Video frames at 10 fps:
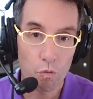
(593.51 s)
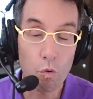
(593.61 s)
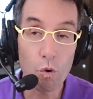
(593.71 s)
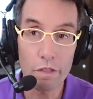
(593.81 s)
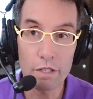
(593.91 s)

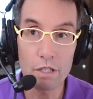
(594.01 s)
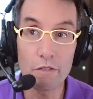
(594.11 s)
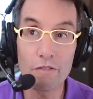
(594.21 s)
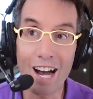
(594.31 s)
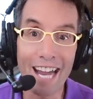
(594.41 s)
for this
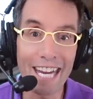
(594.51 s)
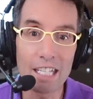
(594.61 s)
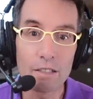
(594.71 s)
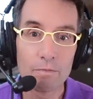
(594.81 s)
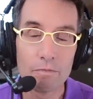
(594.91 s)

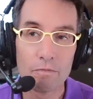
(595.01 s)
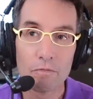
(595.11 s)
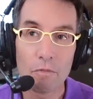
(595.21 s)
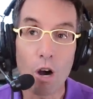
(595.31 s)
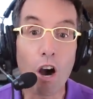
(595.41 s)
divine
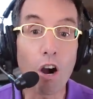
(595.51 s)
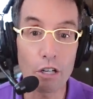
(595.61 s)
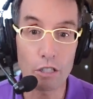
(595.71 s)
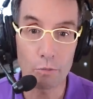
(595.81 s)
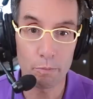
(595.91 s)

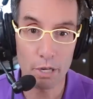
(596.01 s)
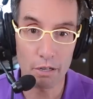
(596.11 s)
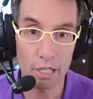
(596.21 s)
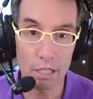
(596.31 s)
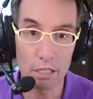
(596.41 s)
heart
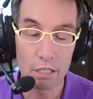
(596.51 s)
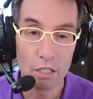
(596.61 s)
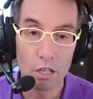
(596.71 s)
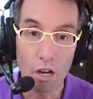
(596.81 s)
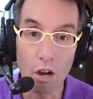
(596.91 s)
period
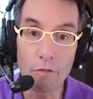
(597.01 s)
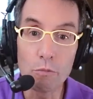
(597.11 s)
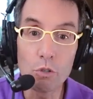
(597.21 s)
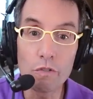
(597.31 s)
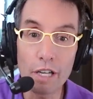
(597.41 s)

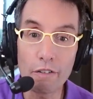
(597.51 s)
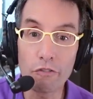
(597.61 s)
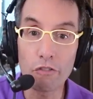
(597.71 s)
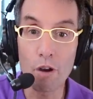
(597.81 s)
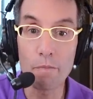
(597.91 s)
of moving
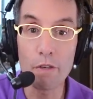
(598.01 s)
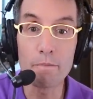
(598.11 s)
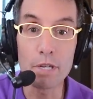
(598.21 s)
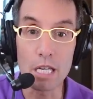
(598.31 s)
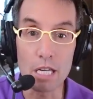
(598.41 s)
from the
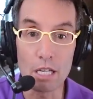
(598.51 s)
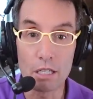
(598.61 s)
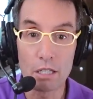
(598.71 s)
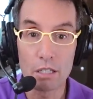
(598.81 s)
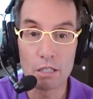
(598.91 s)
me
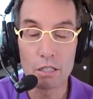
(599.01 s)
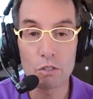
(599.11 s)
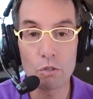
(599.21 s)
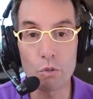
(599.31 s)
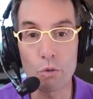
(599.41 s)

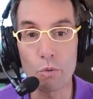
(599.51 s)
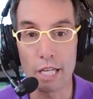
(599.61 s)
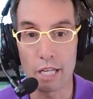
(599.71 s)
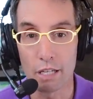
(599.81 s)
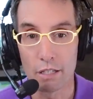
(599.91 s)
to the
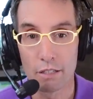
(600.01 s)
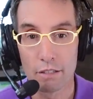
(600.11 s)
we?